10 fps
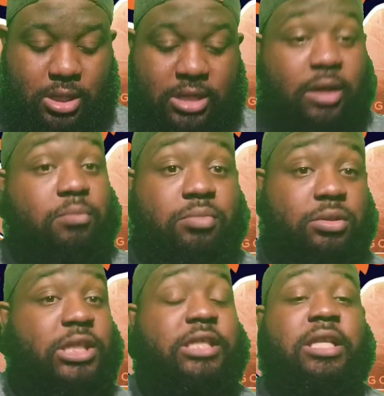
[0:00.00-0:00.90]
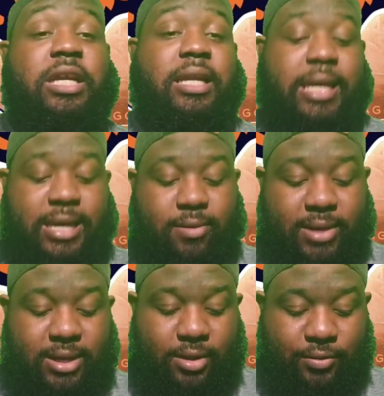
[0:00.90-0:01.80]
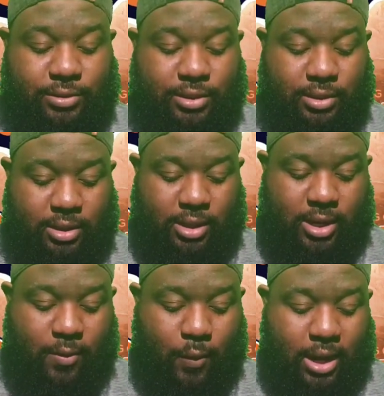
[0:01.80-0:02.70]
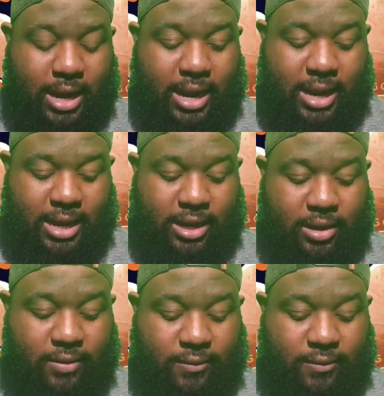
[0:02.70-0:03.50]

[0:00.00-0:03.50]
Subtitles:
Because I'm just looking down at my notes and what I have.